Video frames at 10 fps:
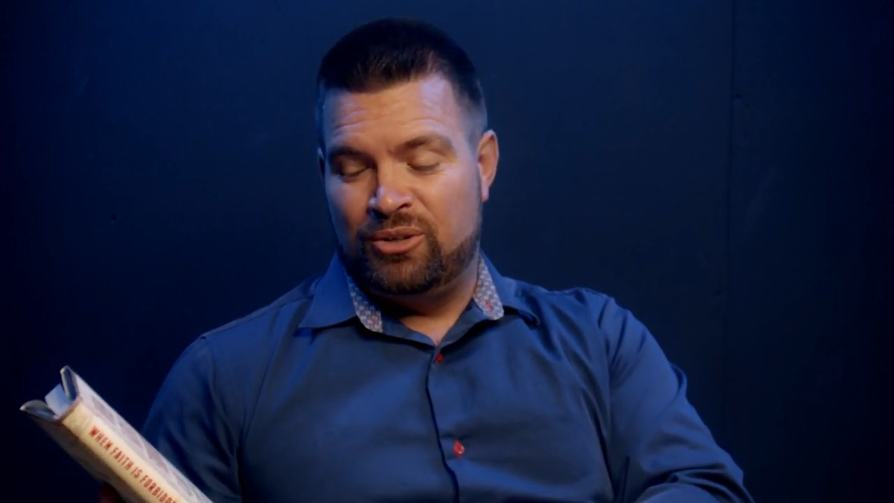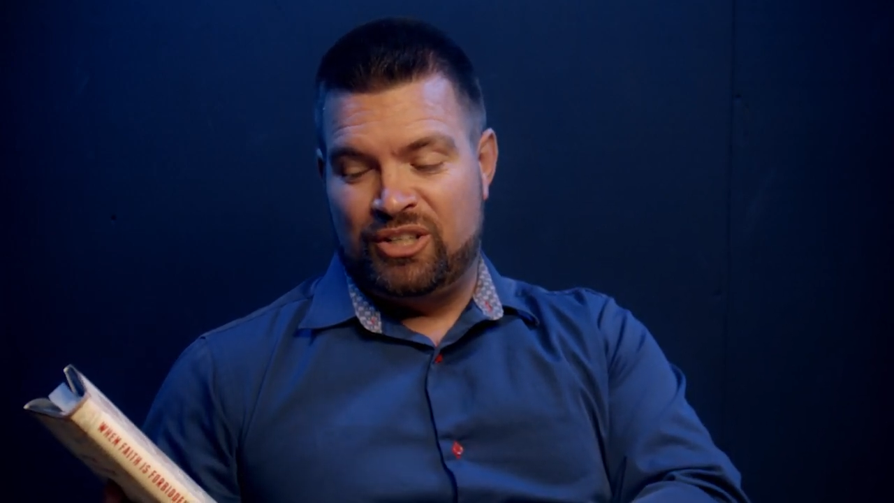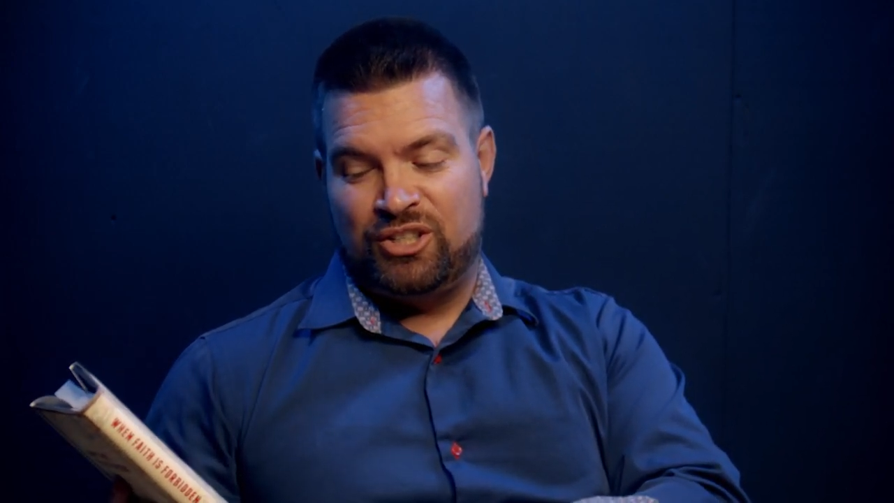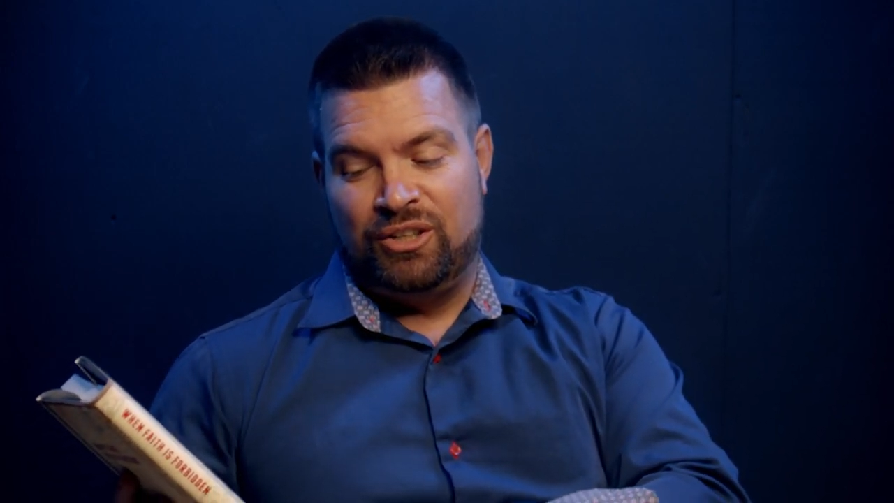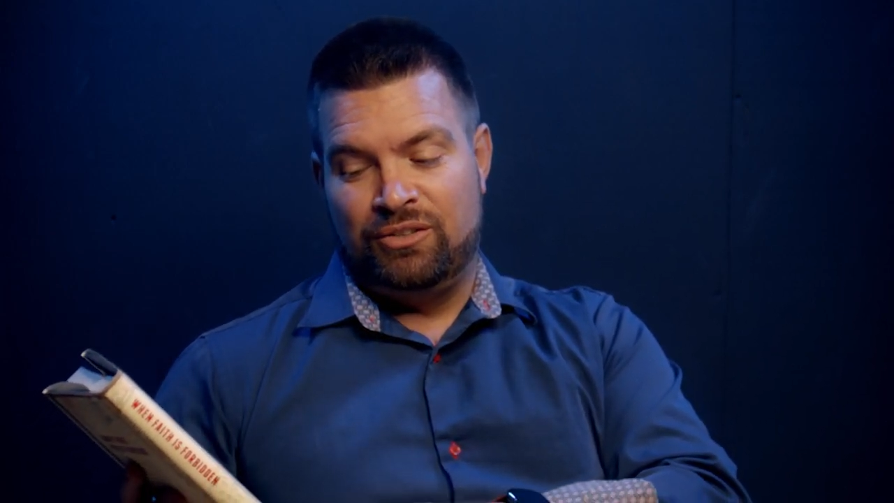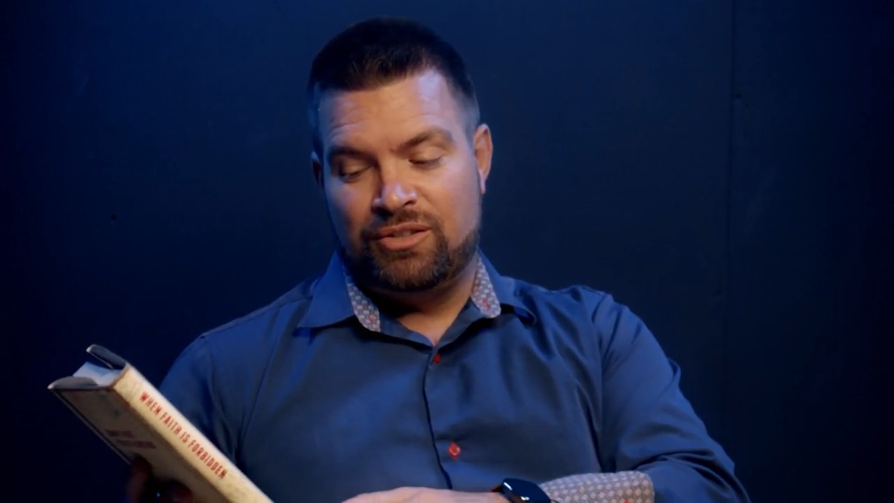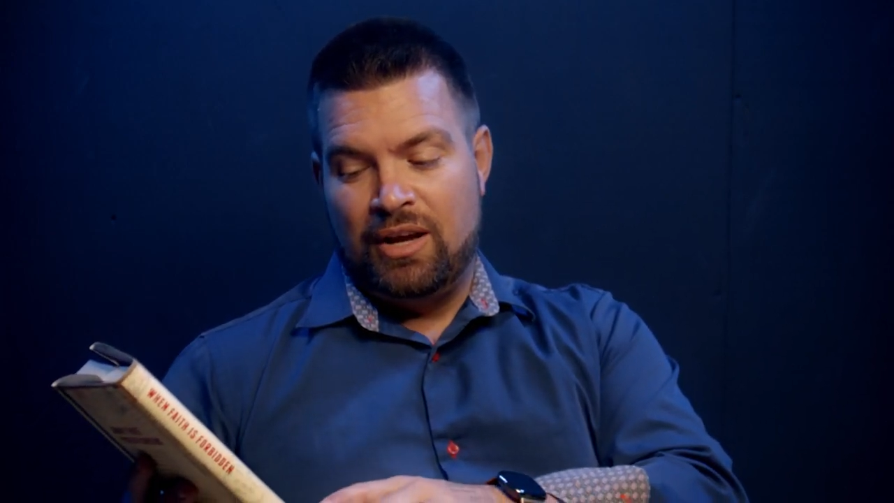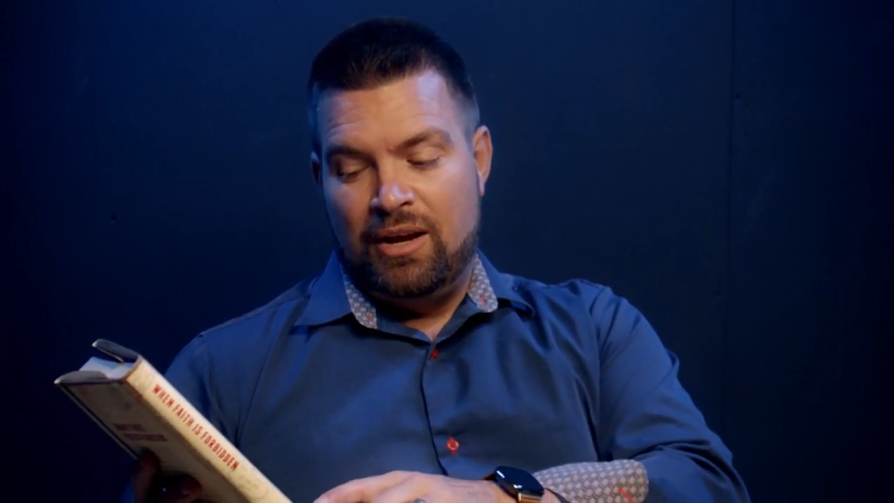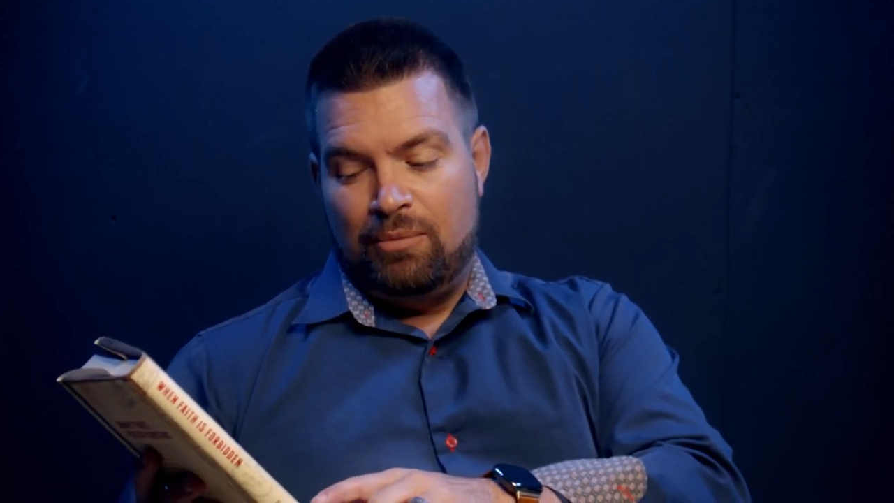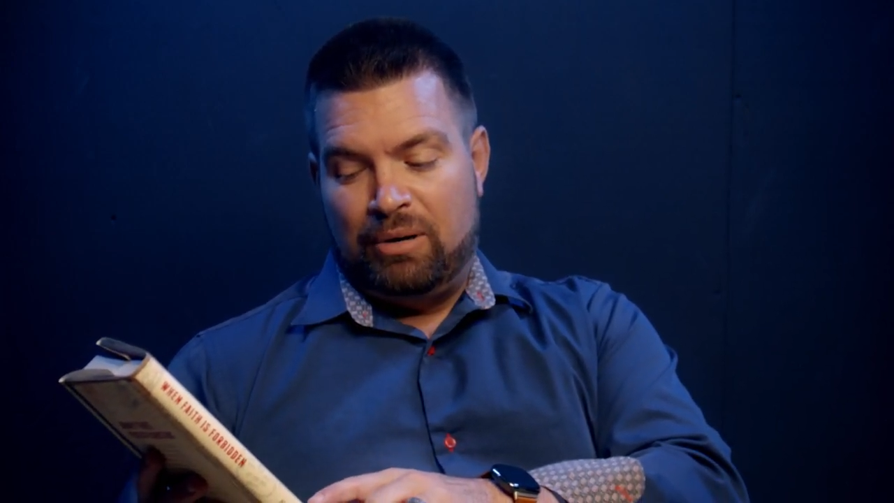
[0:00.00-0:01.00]
Christians
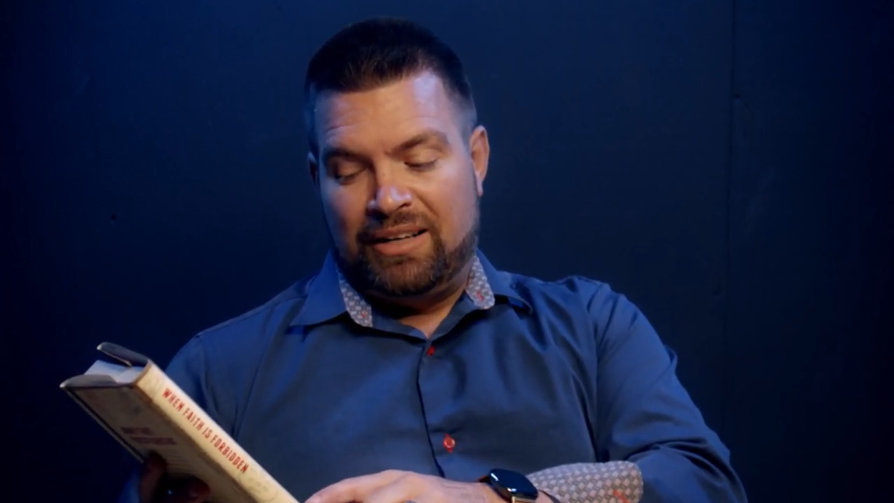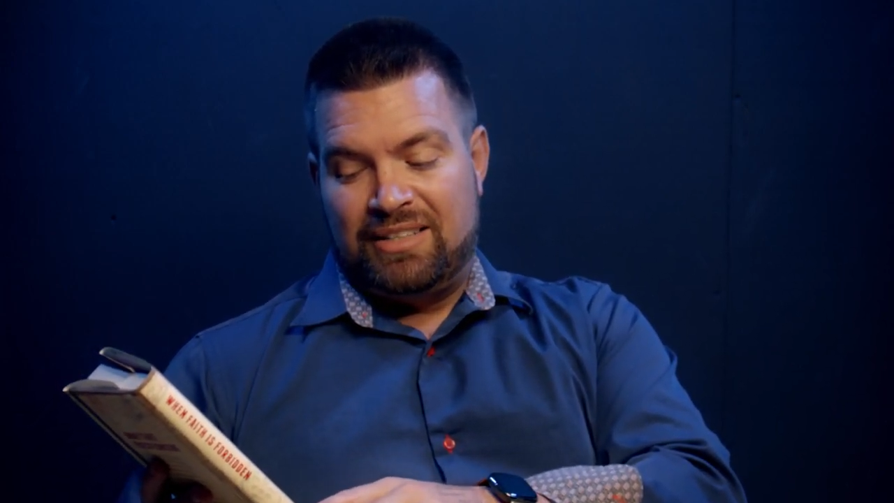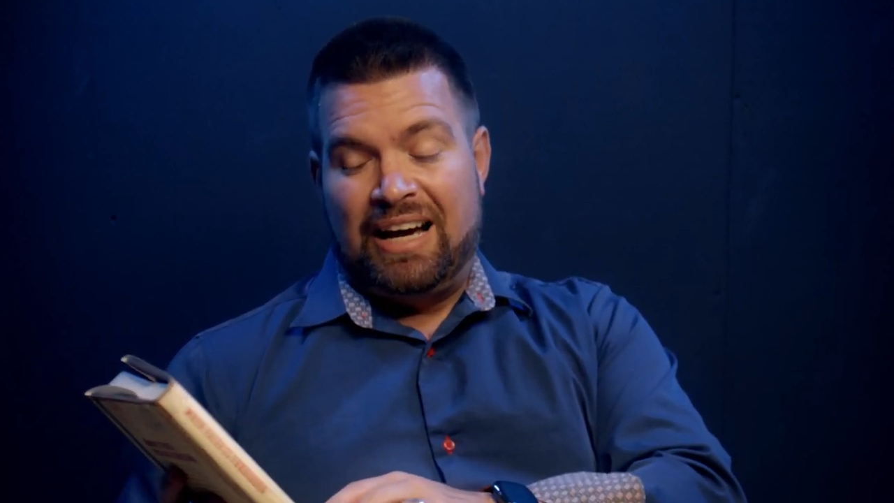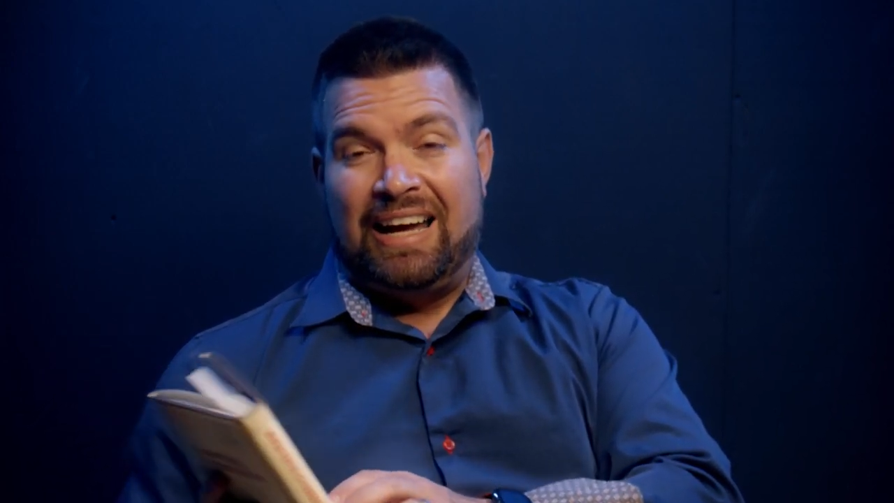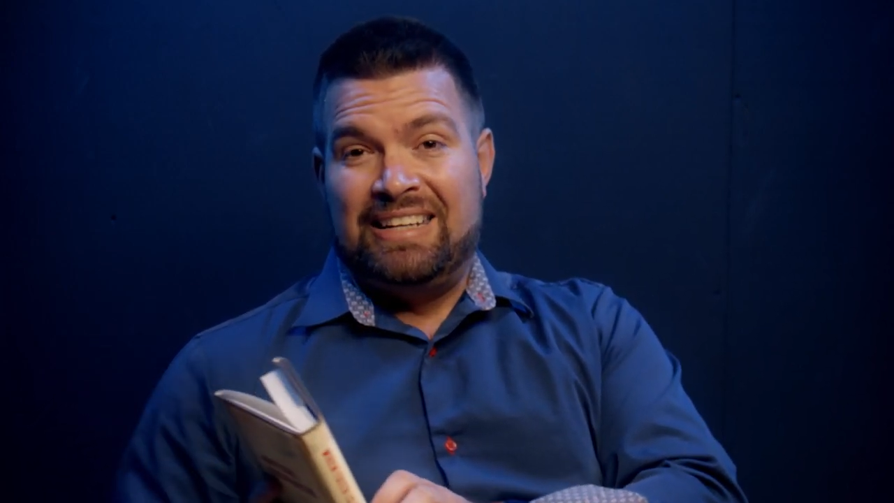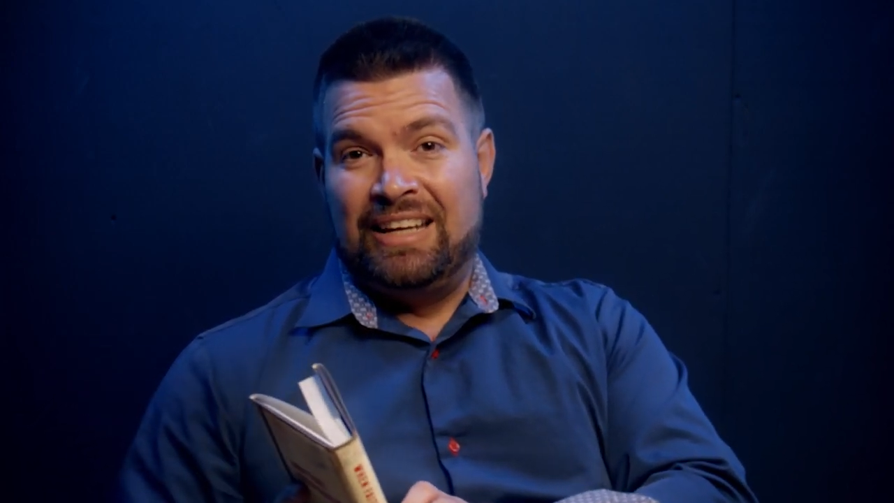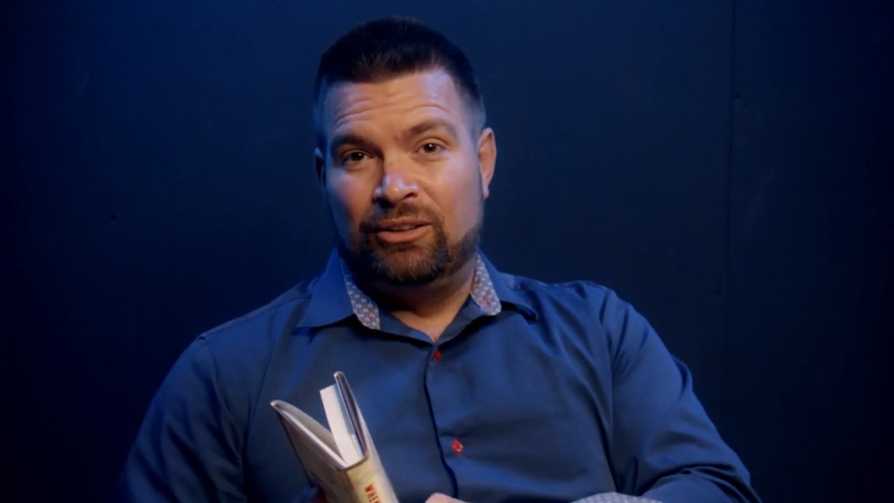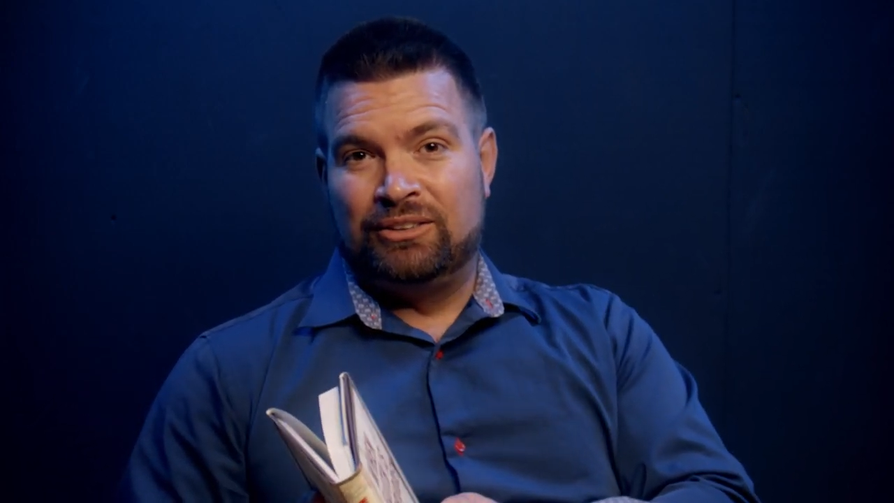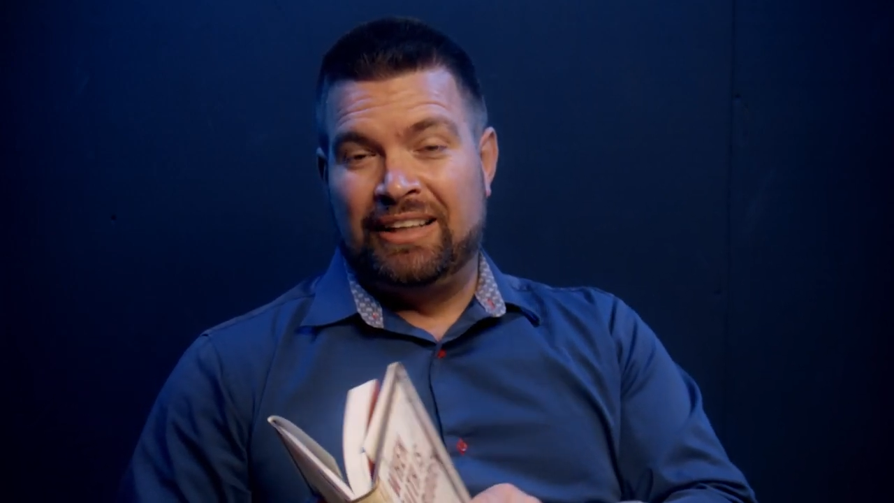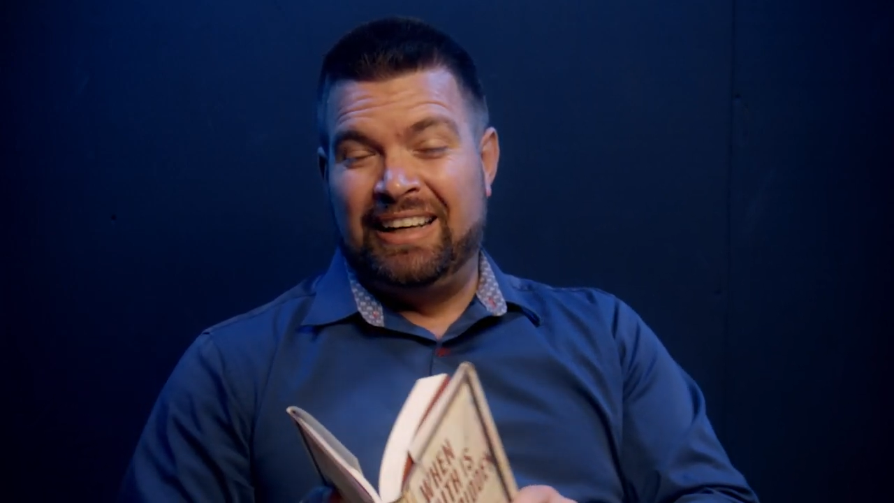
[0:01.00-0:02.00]
by Todd
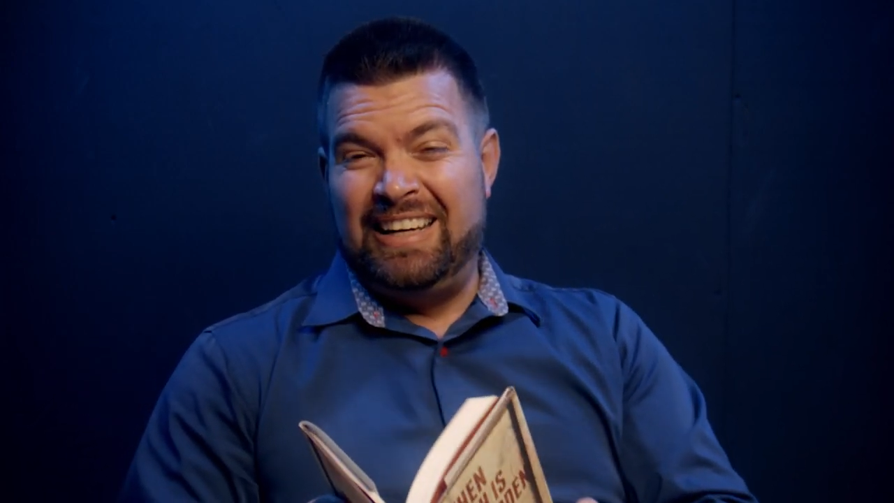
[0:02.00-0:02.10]
Nettleton.